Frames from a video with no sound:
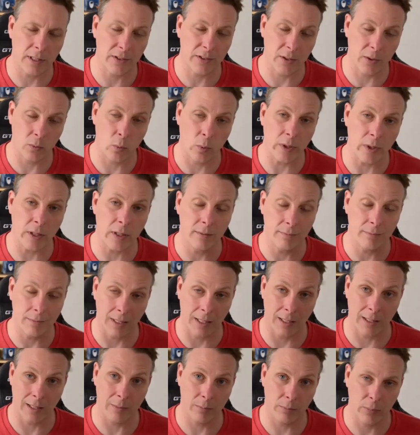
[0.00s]
I say
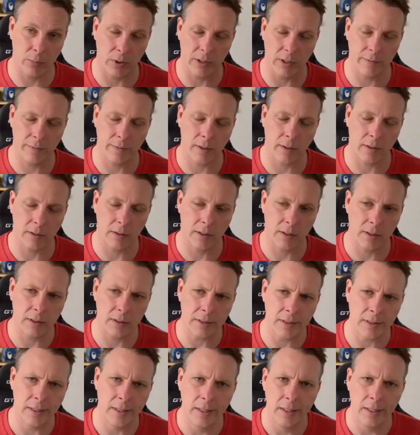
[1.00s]
I'm pretty far
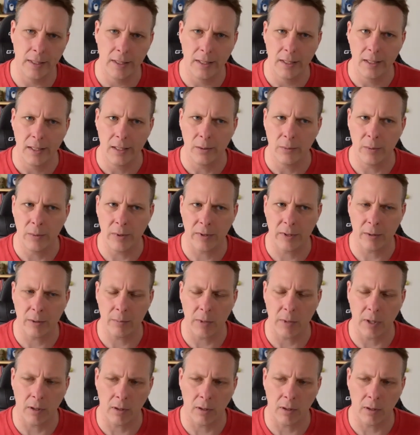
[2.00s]
along with them.